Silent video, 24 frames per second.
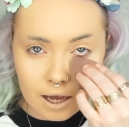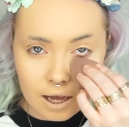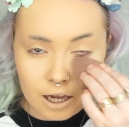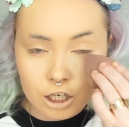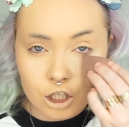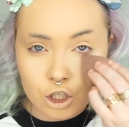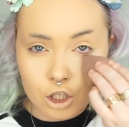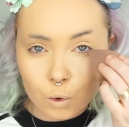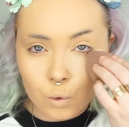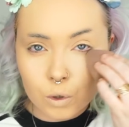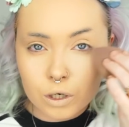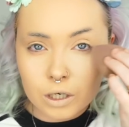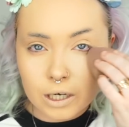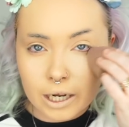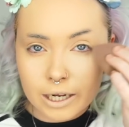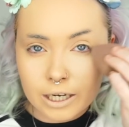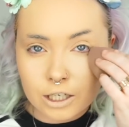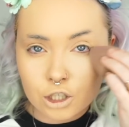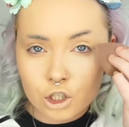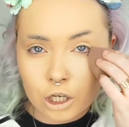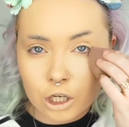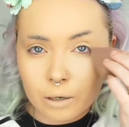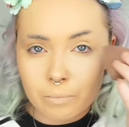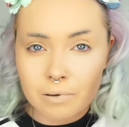I don't
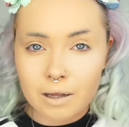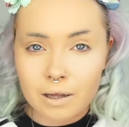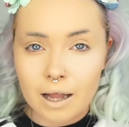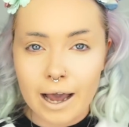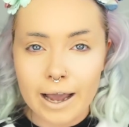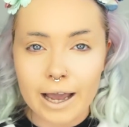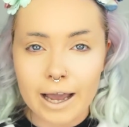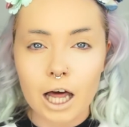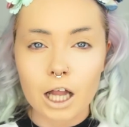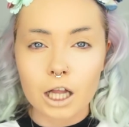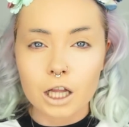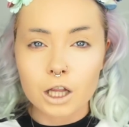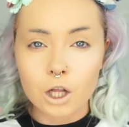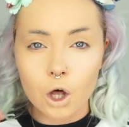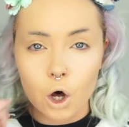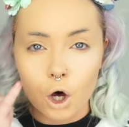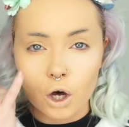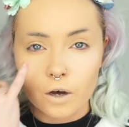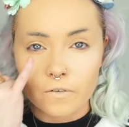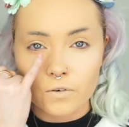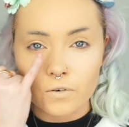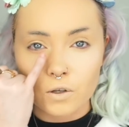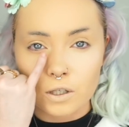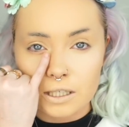need to apply a lot
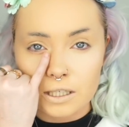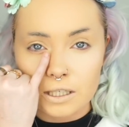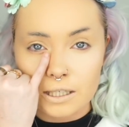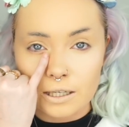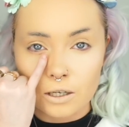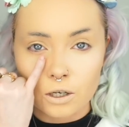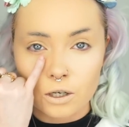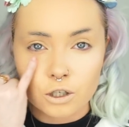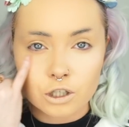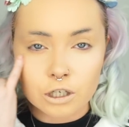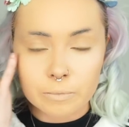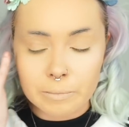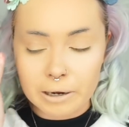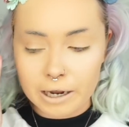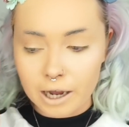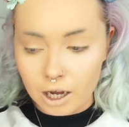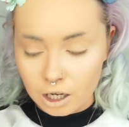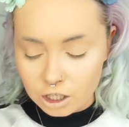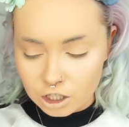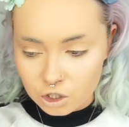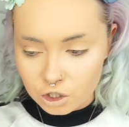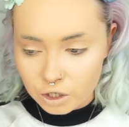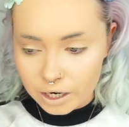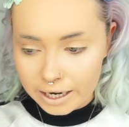of concealer to my
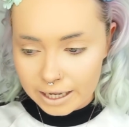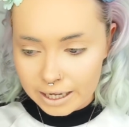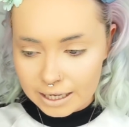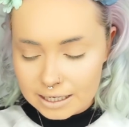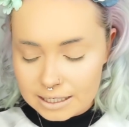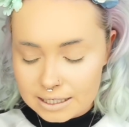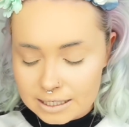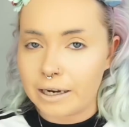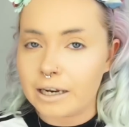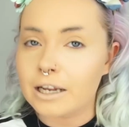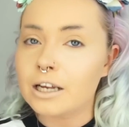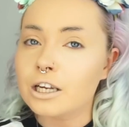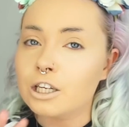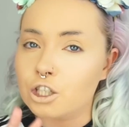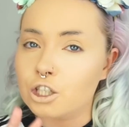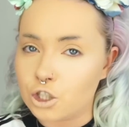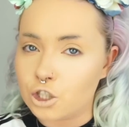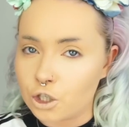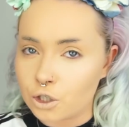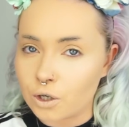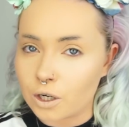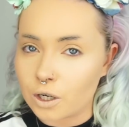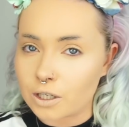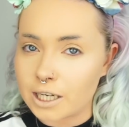under eyes.
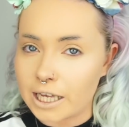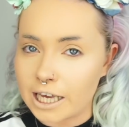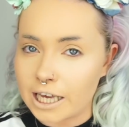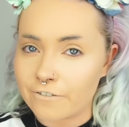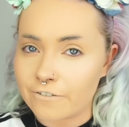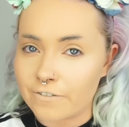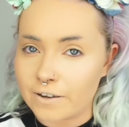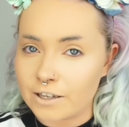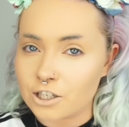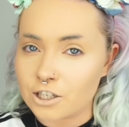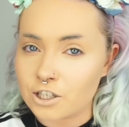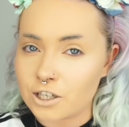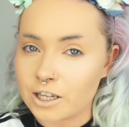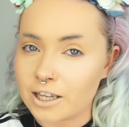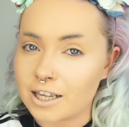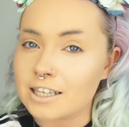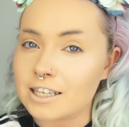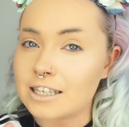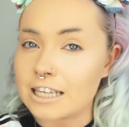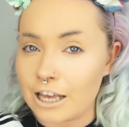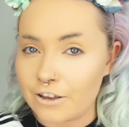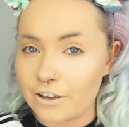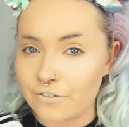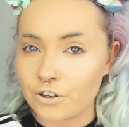Do not take offense to
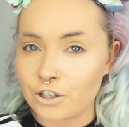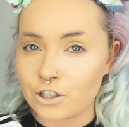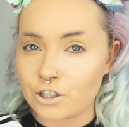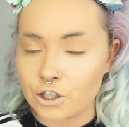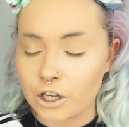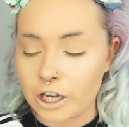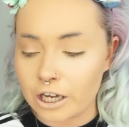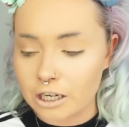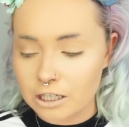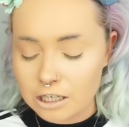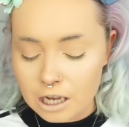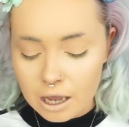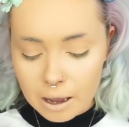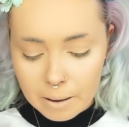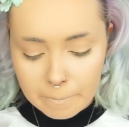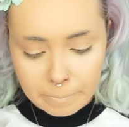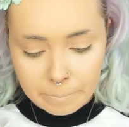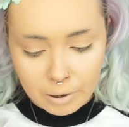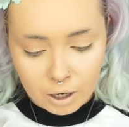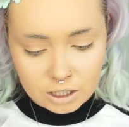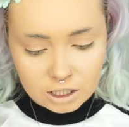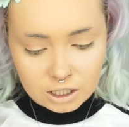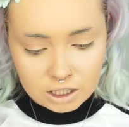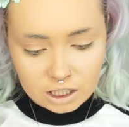this if you do it,
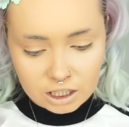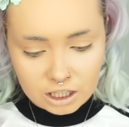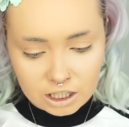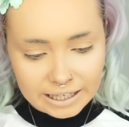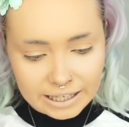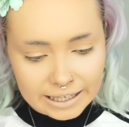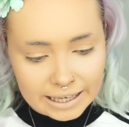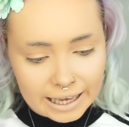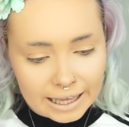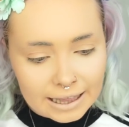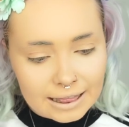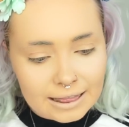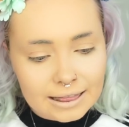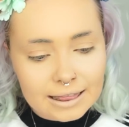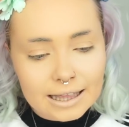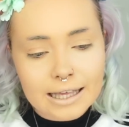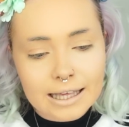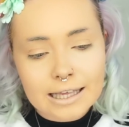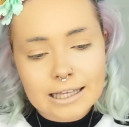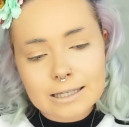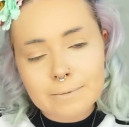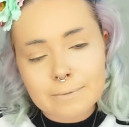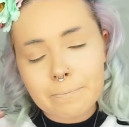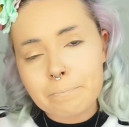but you get
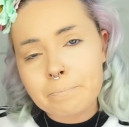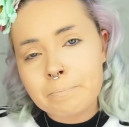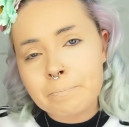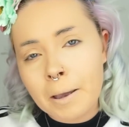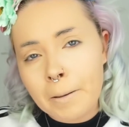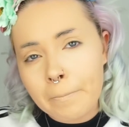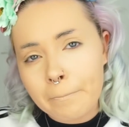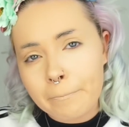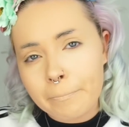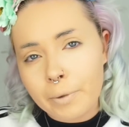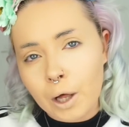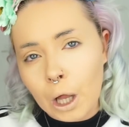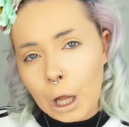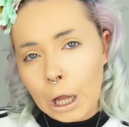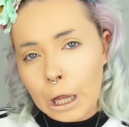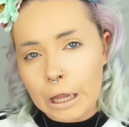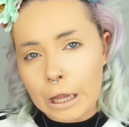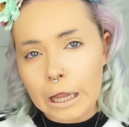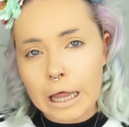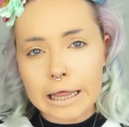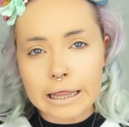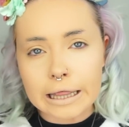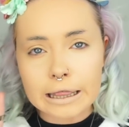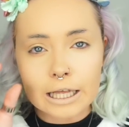these
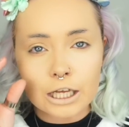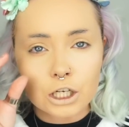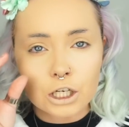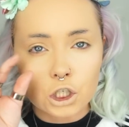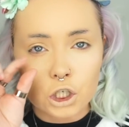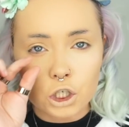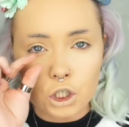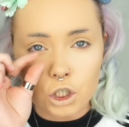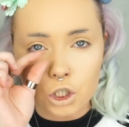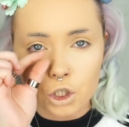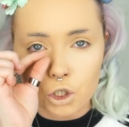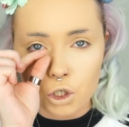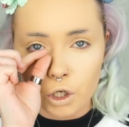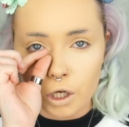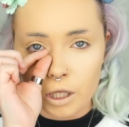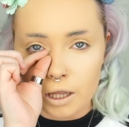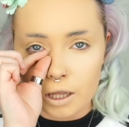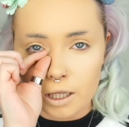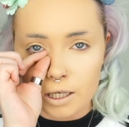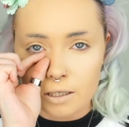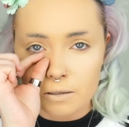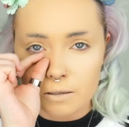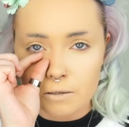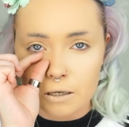people that just do
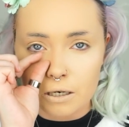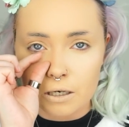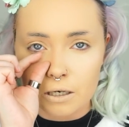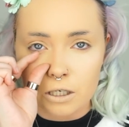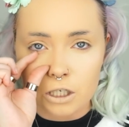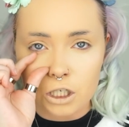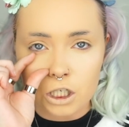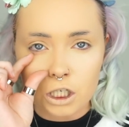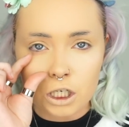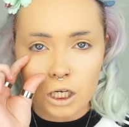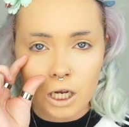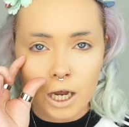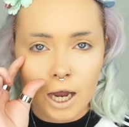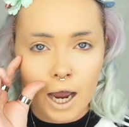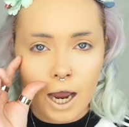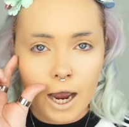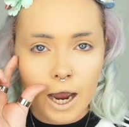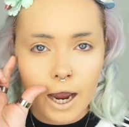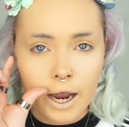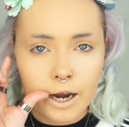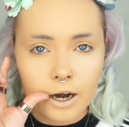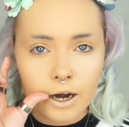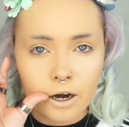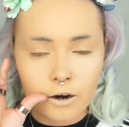this
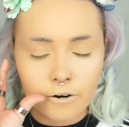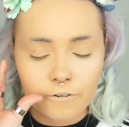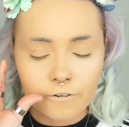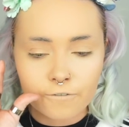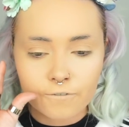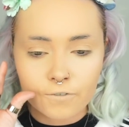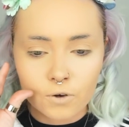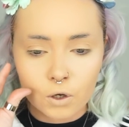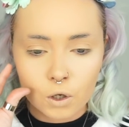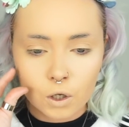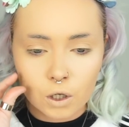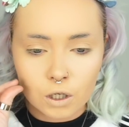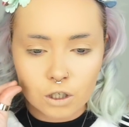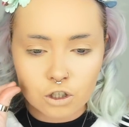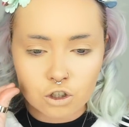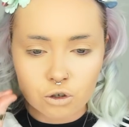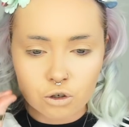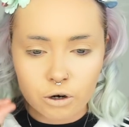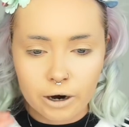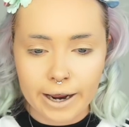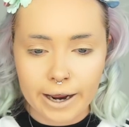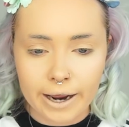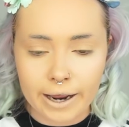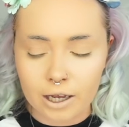entire full
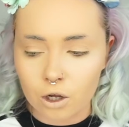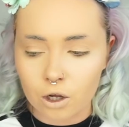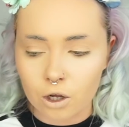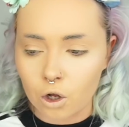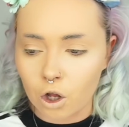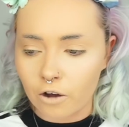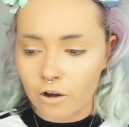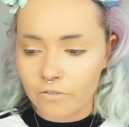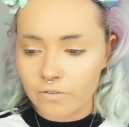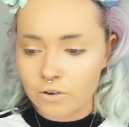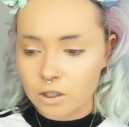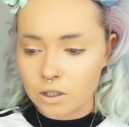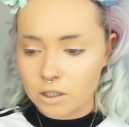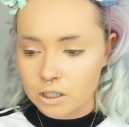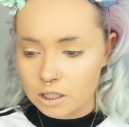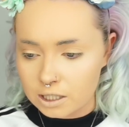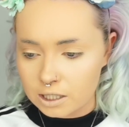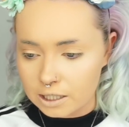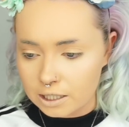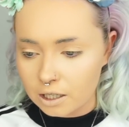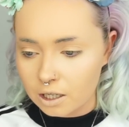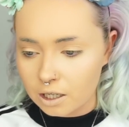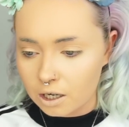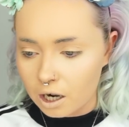triangle of
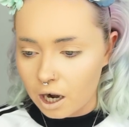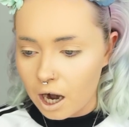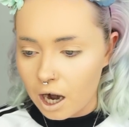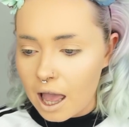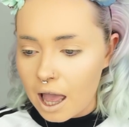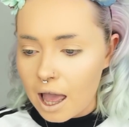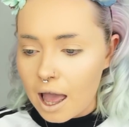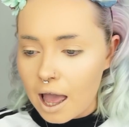concealer.